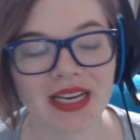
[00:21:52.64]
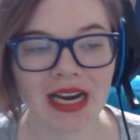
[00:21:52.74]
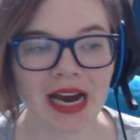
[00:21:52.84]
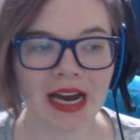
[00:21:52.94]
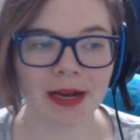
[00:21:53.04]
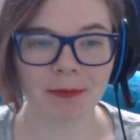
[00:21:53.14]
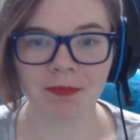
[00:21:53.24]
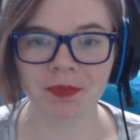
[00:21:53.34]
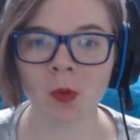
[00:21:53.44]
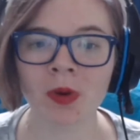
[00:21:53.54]

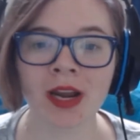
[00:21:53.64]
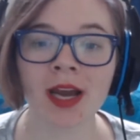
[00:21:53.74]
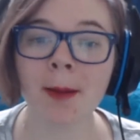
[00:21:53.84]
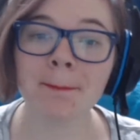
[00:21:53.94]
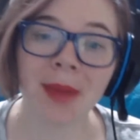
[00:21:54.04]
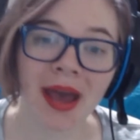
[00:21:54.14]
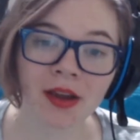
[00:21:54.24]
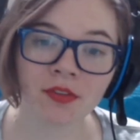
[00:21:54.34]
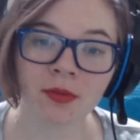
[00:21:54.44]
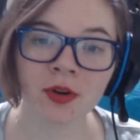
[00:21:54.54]
Um, when I come back
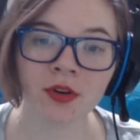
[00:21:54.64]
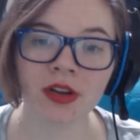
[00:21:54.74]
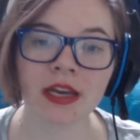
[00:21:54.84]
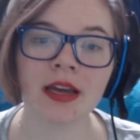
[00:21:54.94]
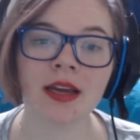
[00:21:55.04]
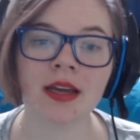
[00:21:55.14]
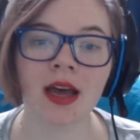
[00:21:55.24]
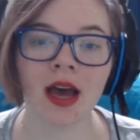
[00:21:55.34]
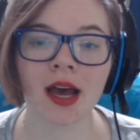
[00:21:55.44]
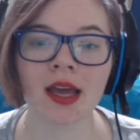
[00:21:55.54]
from Korea,
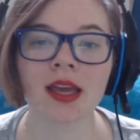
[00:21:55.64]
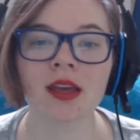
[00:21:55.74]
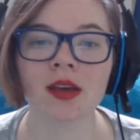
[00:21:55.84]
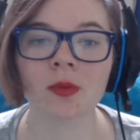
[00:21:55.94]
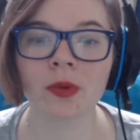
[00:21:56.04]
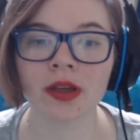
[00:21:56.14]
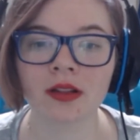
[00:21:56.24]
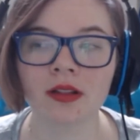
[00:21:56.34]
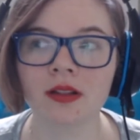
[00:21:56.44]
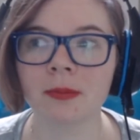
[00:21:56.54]
I
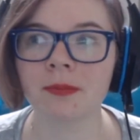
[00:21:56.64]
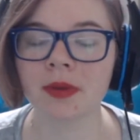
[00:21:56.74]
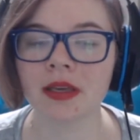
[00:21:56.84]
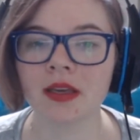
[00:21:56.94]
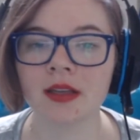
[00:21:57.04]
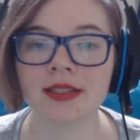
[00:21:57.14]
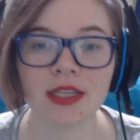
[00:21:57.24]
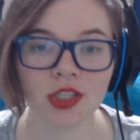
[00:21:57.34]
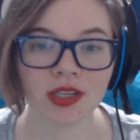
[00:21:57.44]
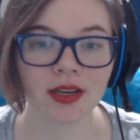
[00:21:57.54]
will be
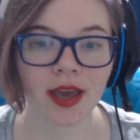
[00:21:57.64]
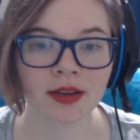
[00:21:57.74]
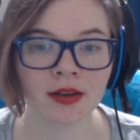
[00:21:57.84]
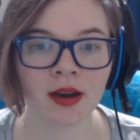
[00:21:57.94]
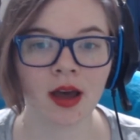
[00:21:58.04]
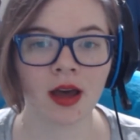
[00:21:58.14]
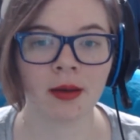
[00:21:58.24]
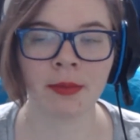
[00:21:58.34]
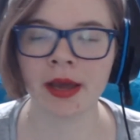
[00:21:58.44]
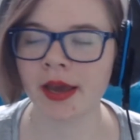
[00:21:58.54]
teaching again. Uh,
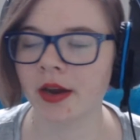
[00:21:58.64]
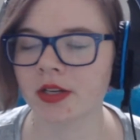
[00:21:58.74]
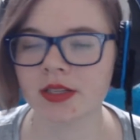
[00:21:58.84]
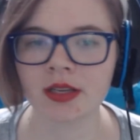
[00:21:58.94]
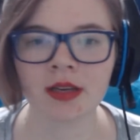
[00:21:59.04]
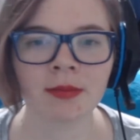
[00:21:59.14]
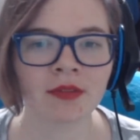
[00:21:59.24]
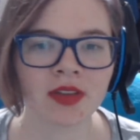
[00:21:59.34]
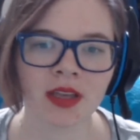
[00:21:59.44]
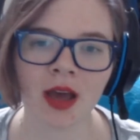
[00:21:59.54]
my A R C, my
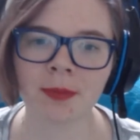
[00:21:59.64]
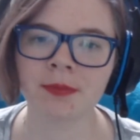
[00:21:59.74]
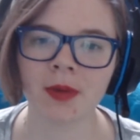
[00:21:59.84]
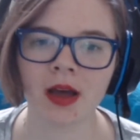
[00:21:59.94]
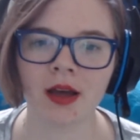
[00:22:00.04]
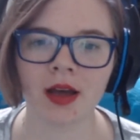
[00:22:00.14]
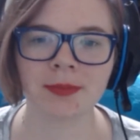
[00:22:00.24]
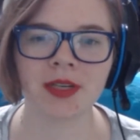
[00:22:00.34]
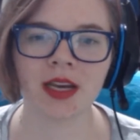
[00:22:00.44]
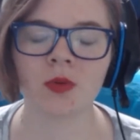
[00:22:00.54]
visa up, uh,
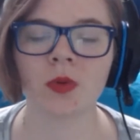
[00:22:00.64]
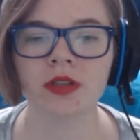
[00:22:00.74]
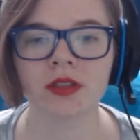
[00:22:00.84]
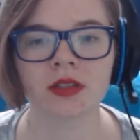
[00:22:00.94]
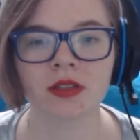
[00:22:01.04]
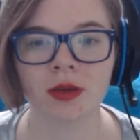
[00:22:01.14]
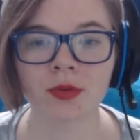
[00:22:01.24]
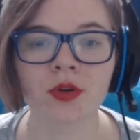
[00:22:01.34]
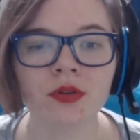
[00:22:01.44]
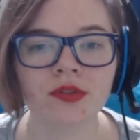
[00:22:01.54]
update was
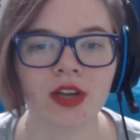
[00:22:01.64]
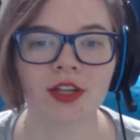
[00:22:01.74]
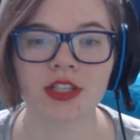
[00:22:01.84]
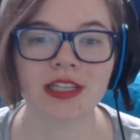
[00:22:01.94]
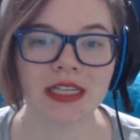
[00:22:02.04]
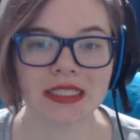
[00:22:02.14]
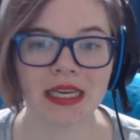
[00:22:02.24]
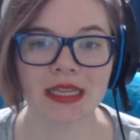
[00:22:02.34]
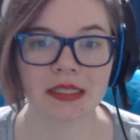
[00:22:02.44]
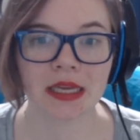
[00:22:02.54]
approved. I just need to
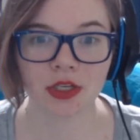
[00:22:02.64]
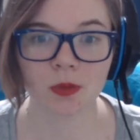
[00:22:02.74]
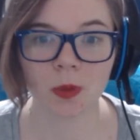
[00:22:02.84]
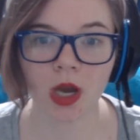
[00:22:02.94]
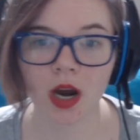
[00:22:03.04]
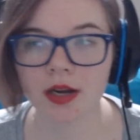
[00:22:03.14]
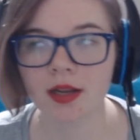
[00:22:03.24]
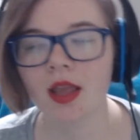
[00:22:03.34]
get the tangible card.